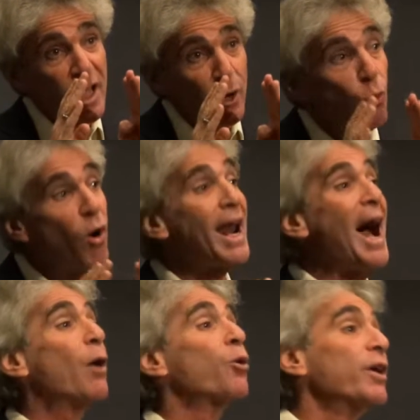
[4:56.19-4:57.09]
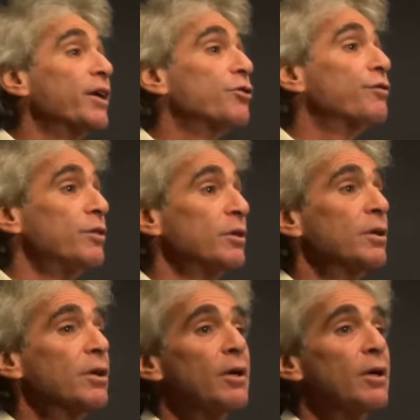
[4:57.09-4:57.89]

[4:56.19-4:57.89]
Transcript: on a 1-hour interval